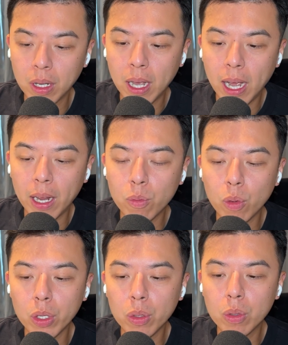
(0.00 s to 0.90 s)
And
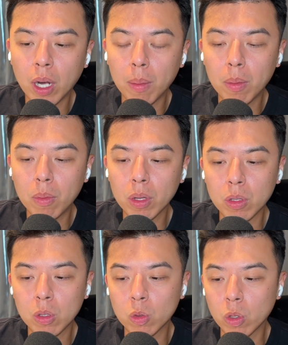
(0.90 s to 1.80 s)
when you come up with the
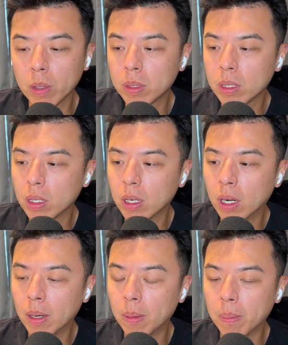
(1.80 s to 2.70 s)
script,
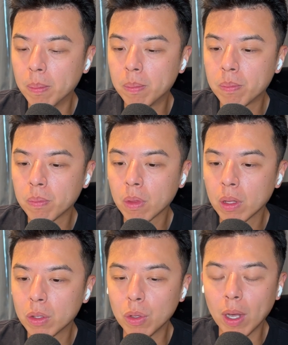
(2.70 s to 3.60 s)
do
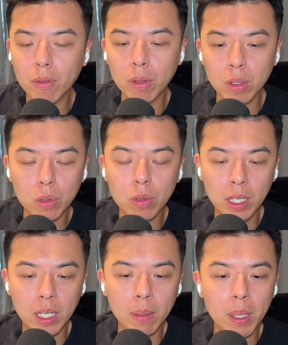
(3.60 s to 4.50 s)
you
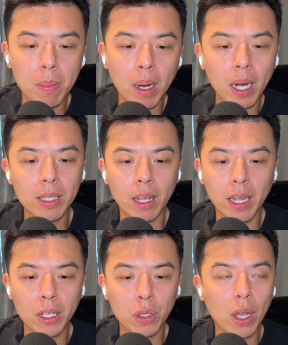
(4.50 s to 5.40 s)
keep in mind
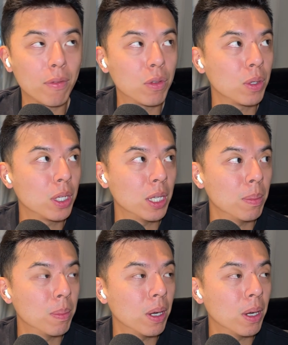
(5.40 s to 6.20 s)
like you have to keep